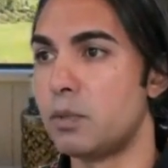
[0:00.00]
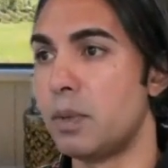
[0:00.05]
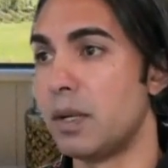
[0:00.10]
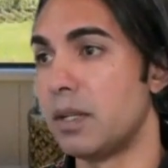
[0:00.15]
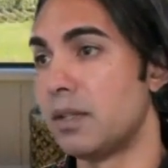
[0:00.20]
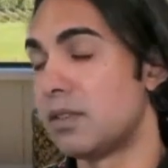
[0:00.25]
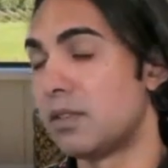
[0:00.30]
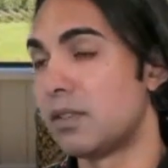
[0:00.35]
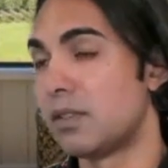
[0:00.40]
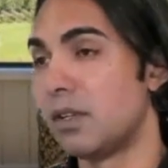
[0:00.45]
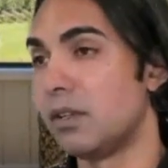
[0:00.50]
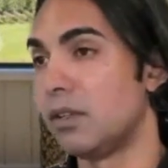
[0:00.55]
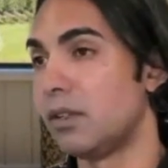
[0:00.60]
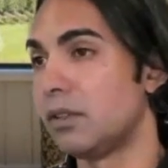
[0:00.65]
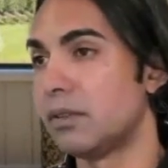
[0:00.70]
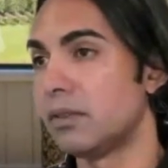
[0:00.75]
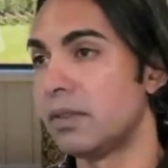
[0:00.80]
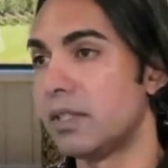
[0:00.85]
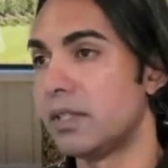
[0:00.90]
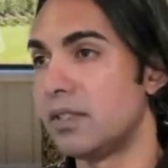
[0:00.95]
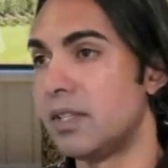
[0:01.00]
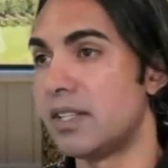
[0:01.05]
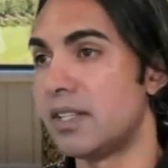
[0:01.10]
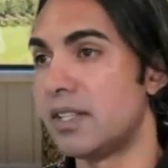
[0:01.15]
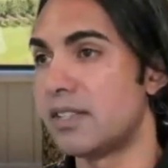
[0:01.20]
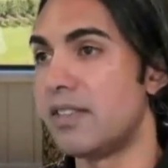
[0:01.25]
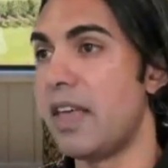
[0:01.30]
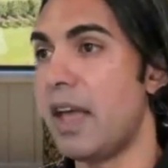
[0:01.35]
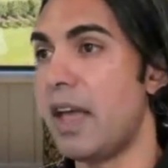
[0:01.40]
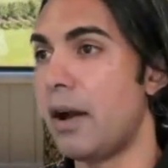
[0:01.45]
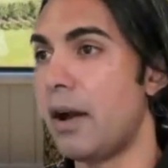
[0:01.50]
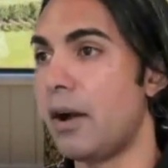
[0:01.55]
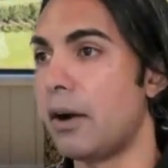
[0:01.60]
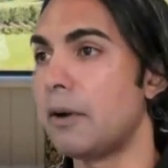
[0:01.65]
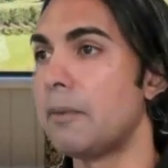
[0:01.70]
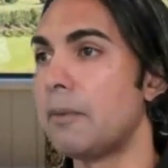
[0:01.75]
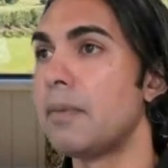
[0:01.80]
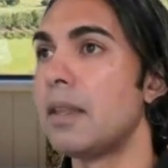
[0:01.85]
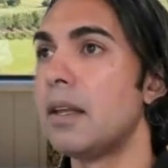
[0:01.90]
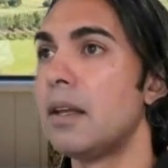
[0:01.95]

but still it's there.